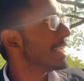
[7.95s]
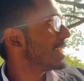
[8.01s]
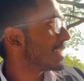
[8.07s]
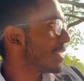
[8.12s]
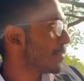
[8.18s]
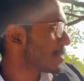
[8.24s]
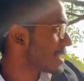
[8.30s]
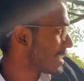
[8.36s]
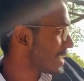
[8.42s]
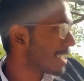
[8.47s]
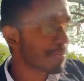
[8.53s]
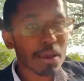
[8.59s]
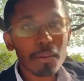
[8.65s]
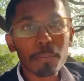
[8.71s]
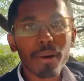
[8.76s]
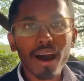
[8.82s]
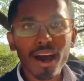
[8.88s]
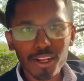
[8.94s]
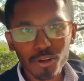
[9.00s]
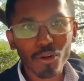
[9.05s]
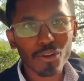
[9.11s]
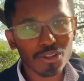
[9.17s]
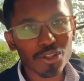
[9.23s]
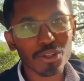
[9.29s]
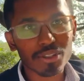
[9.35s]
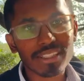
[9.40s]
there was a nearby park
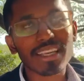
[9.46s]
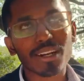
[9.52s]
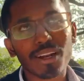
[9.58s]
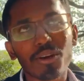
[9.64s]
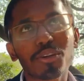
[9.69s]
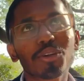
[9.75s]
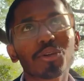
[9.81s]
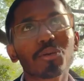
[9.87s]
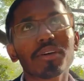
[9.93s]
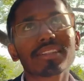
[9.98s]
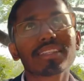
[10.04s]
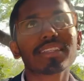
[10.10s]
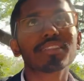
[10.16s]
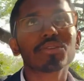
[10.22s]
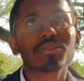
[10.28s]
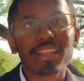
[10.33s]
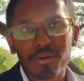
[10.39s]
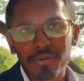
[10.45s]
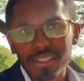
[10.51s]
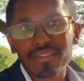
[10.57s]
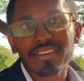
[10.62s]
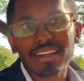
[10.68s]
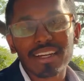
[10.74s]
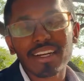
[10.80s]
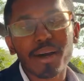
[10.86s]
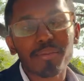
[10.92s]
also surrounded towards it. So there was
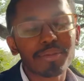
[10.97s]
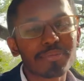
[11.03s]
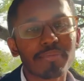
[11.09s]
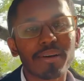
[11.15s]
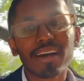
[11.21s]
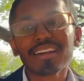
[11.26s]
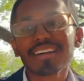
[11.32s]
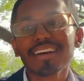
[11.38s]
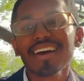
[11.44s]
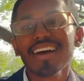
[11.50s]
even a carbon park.